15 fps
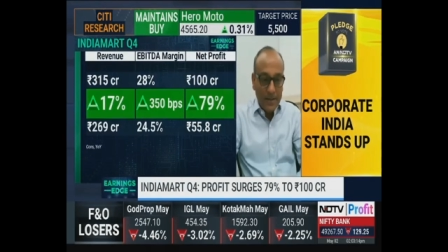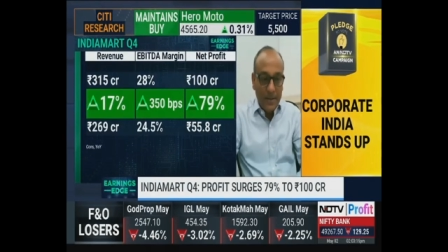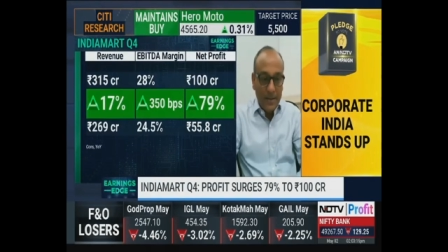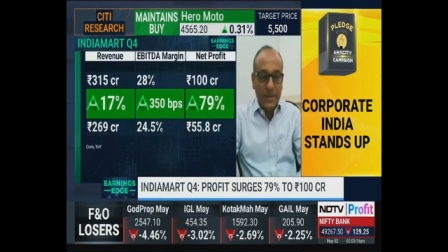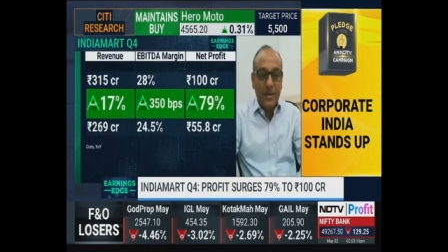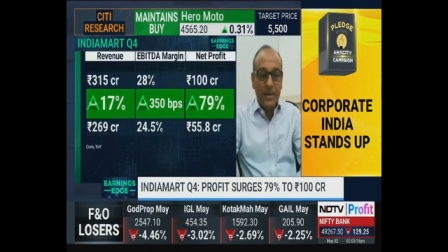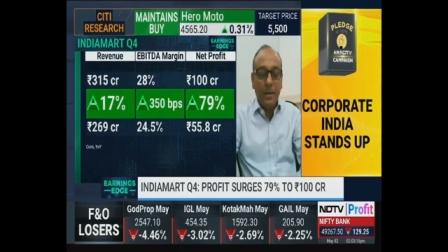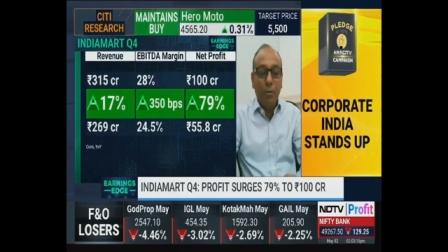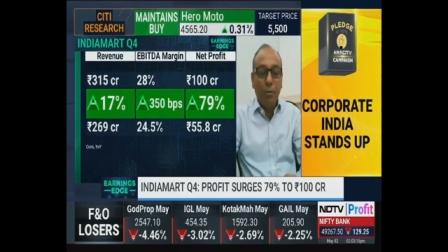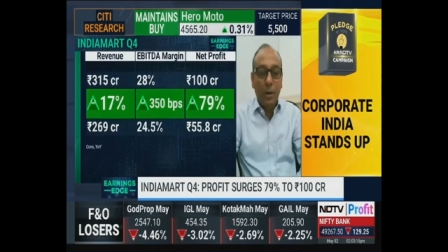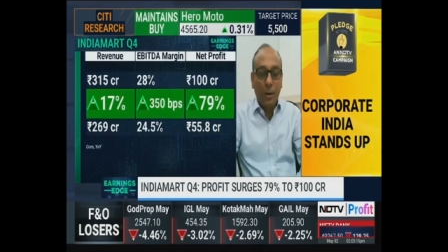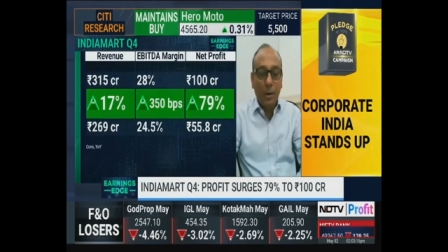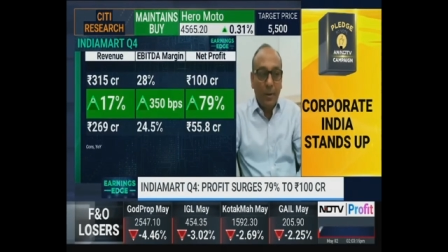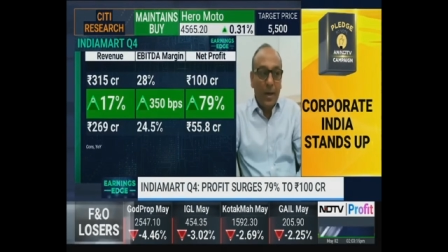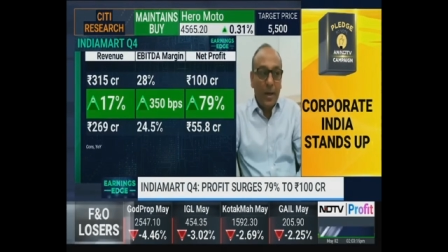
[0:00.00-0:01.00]
collections in the
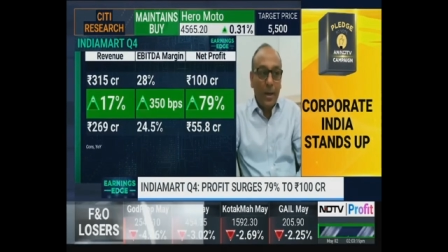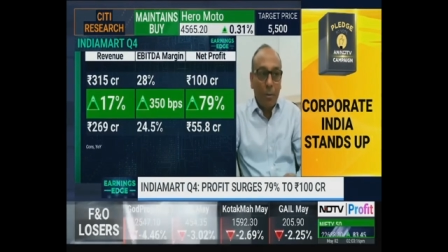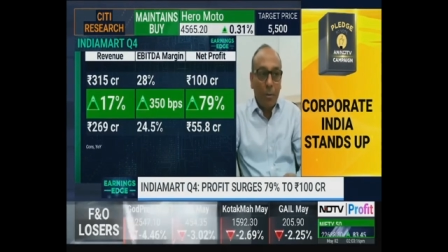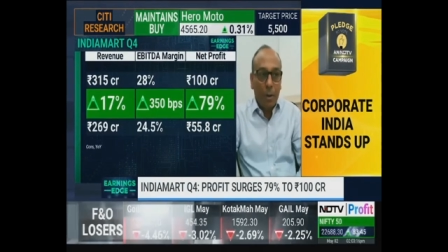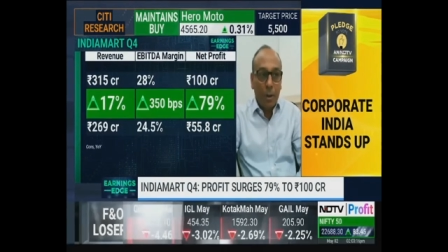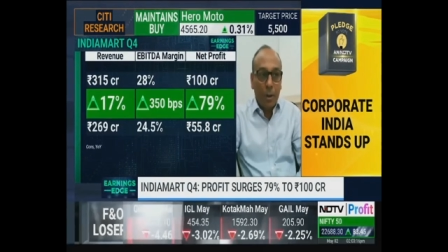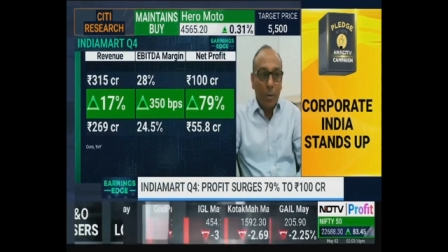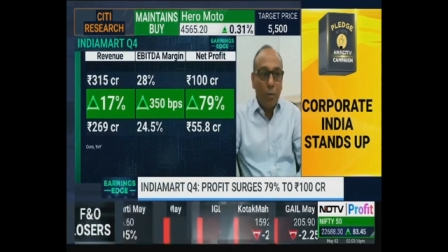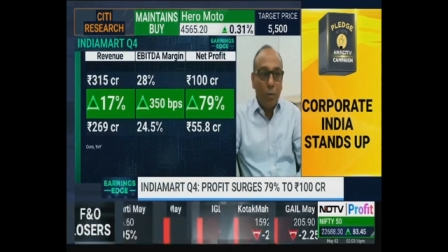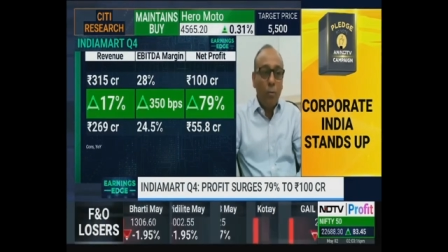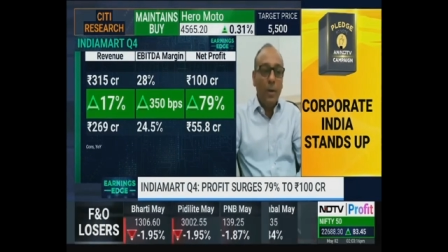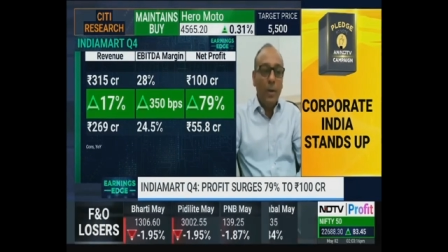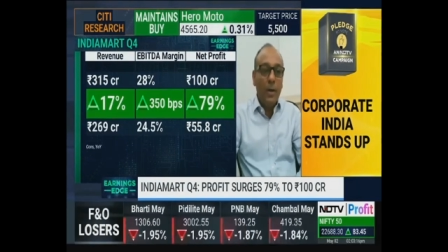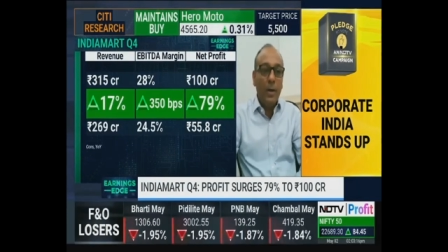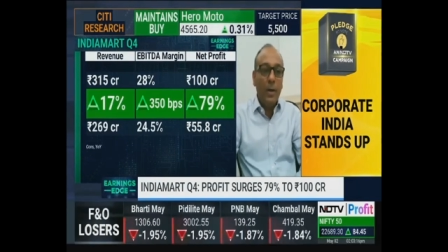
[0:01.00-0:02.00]
quarter one and quarter
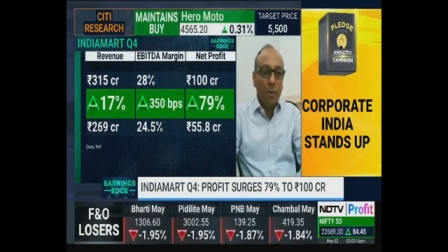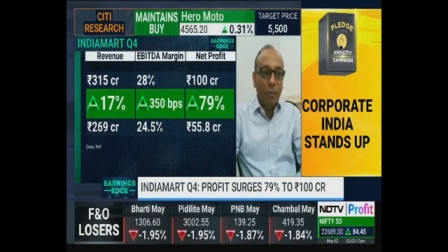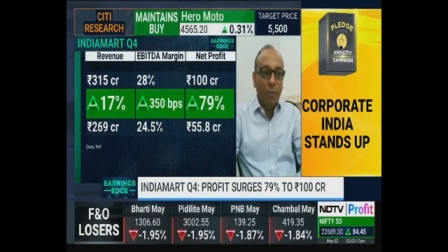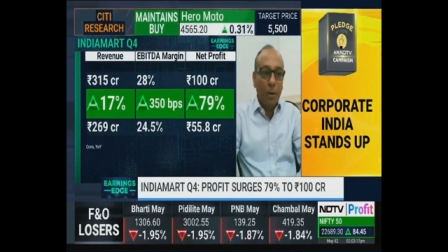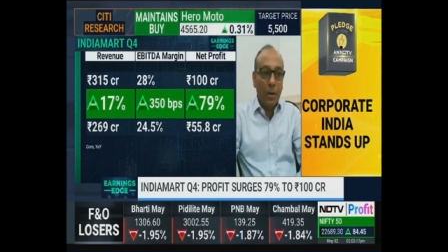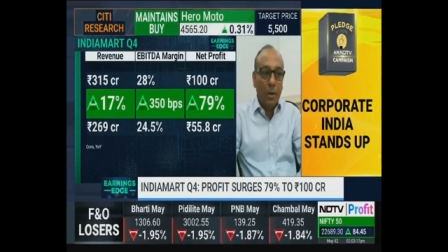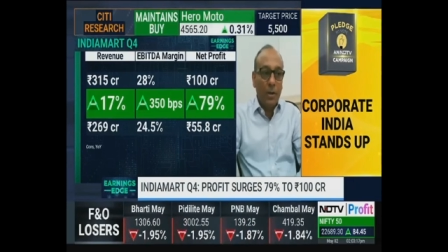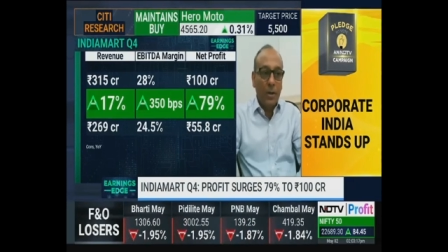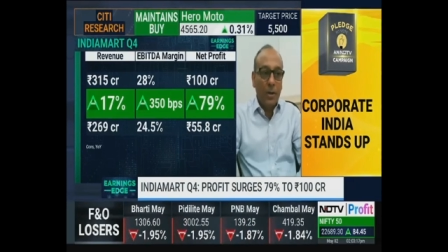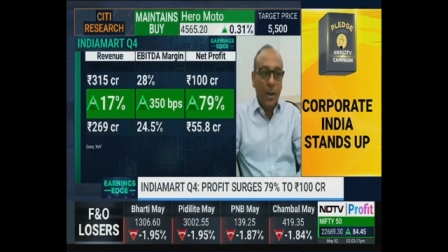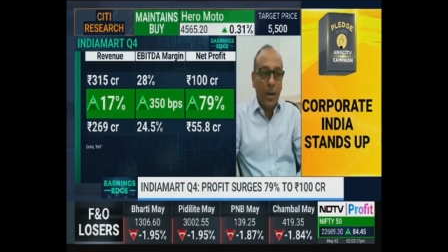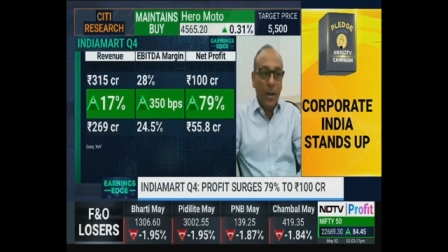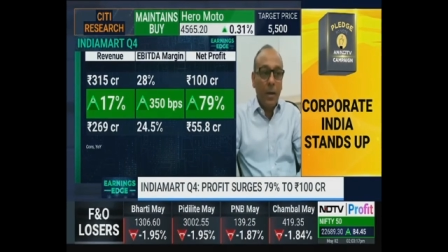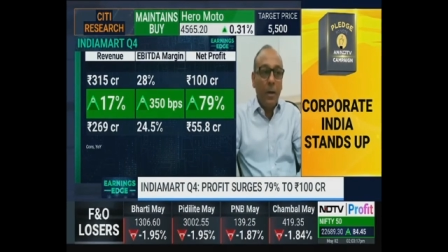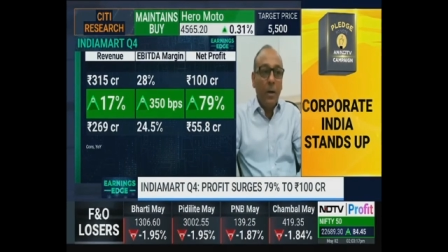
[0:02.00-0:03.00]
two. But in the quarter
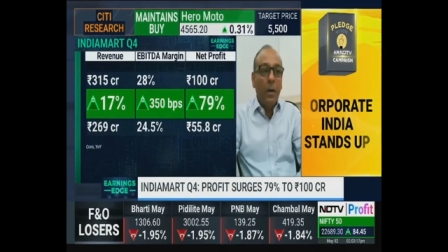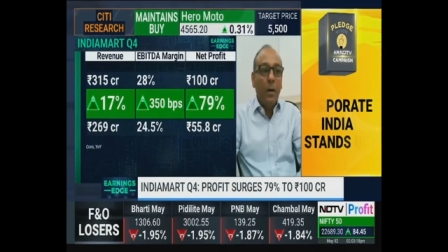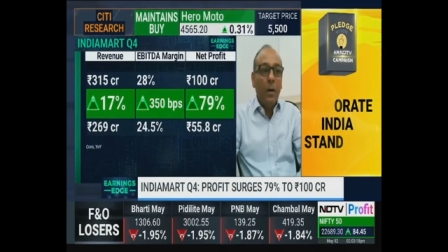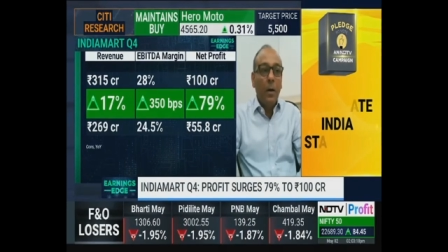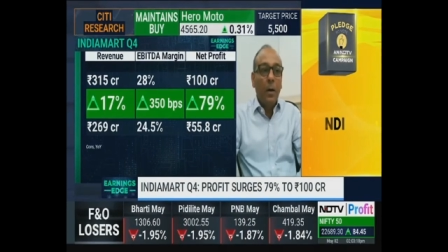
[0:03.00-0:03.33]
three,